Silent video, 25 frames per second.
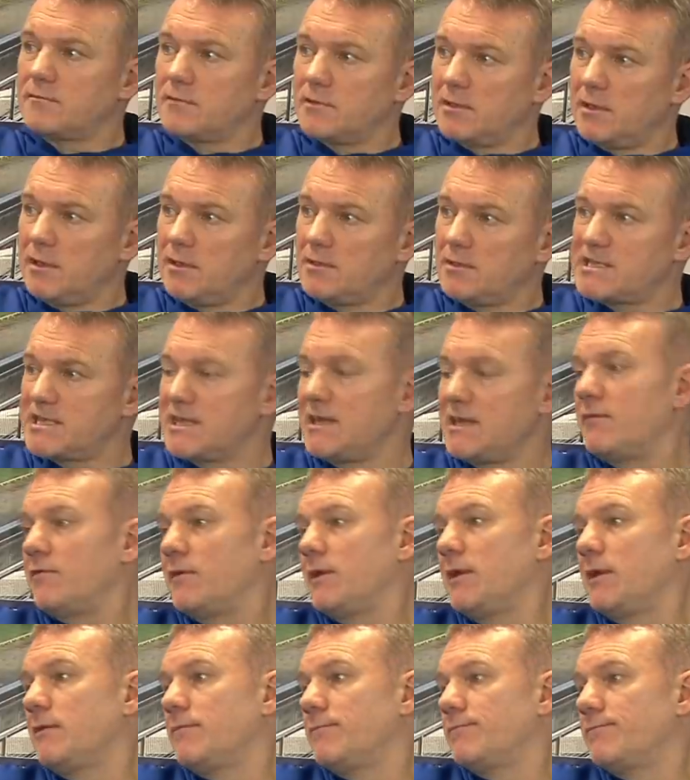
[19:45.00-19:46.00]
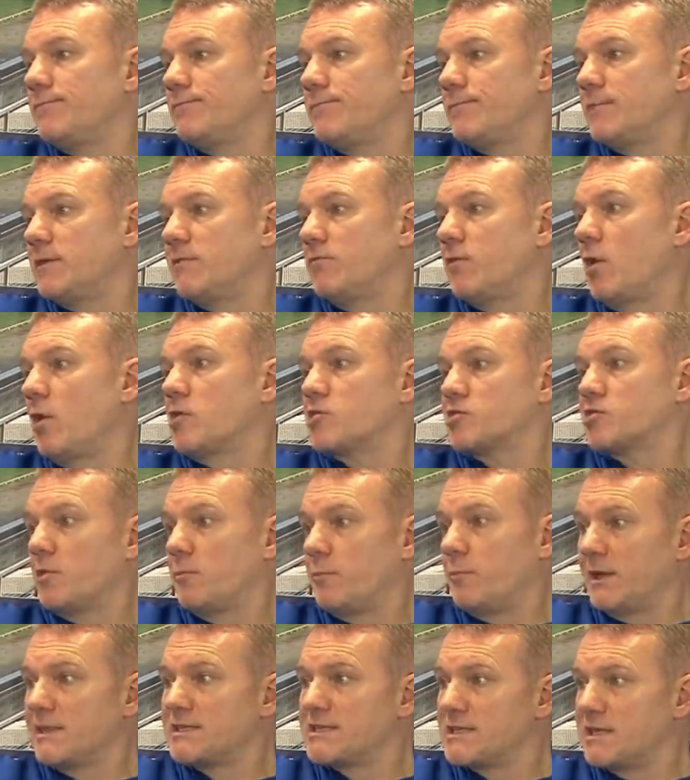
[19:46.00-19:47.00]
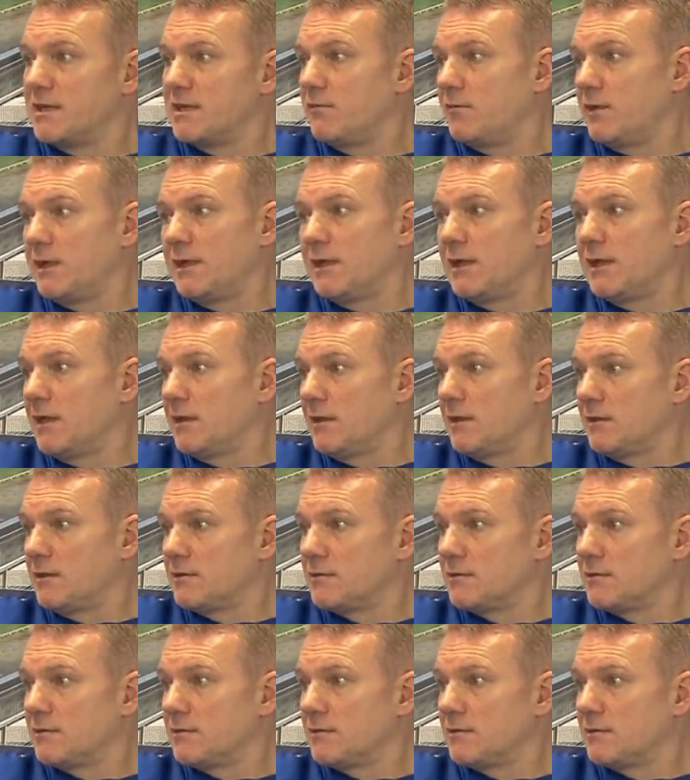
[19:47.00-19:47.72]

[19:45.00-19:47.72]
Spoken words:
TV, they've lost the big TV deal.